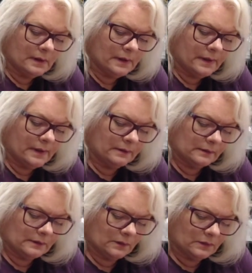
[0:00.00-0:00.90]

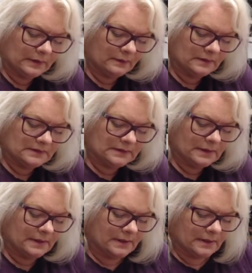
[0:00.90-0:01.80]
and go down the
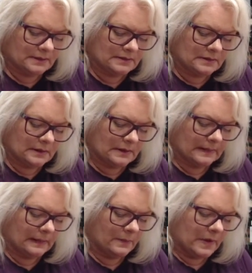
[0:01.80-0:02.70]
sides and
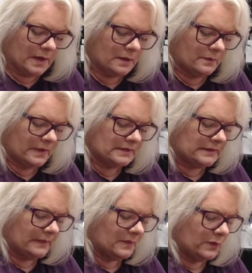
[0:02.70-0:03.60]
the bottom because I
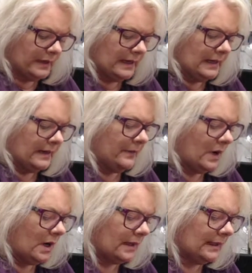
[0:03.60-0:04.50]
am creating a
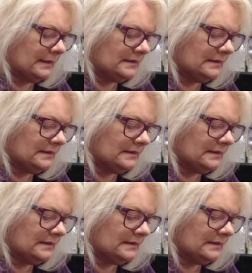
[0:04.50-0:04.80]
pocket